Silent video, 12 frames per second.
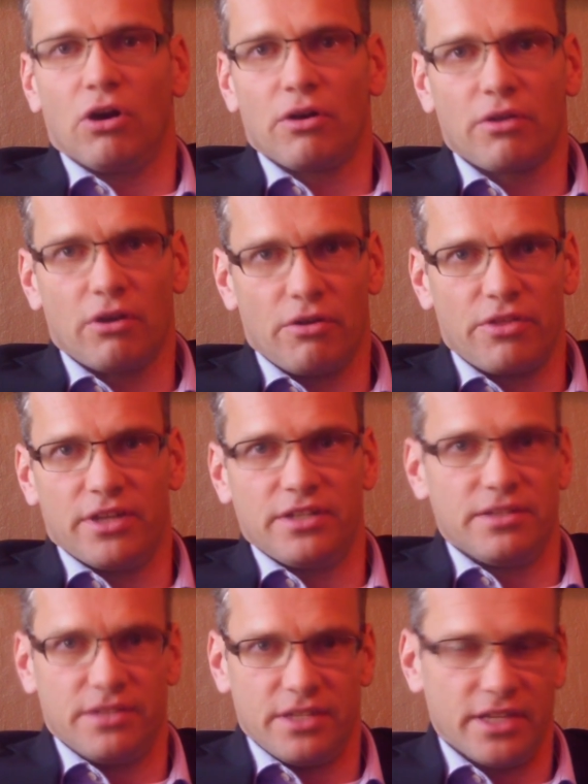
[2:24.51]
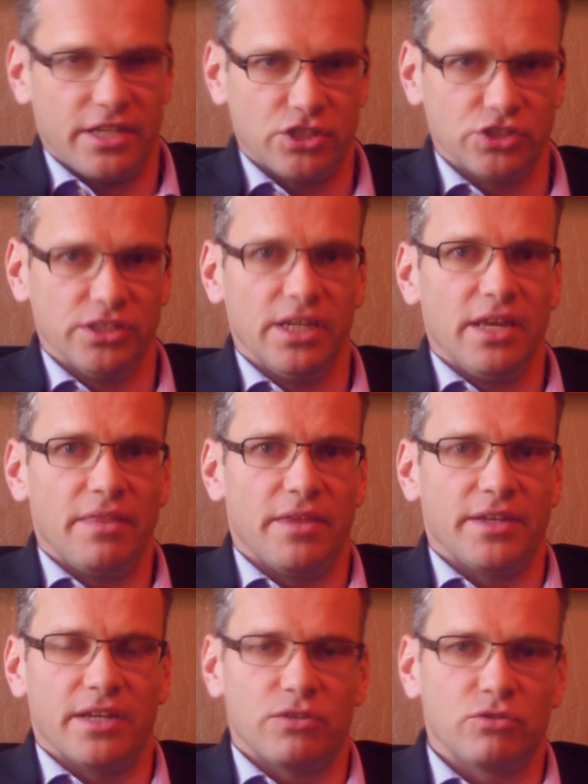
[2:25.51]
authentication?
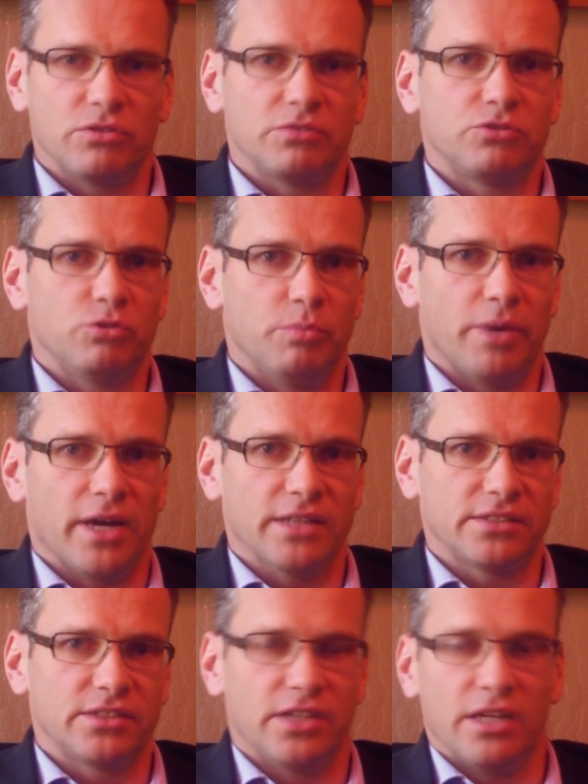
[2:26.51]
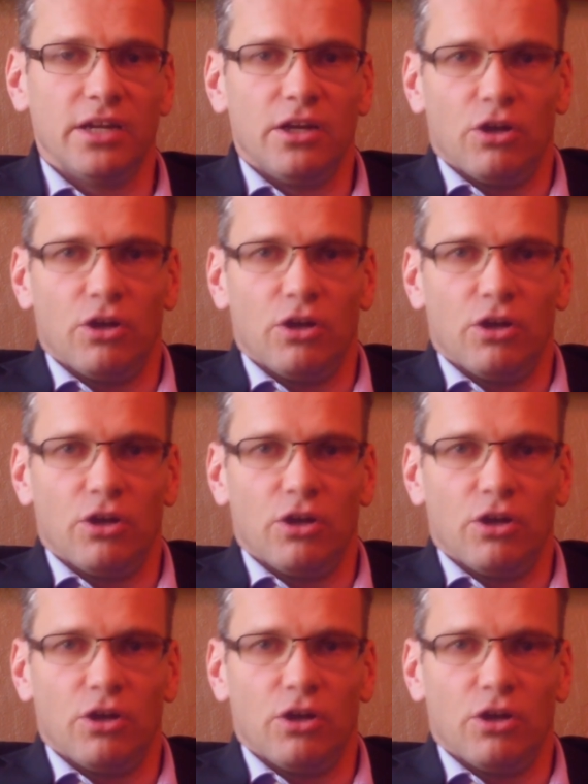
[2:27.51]
That are two parts there.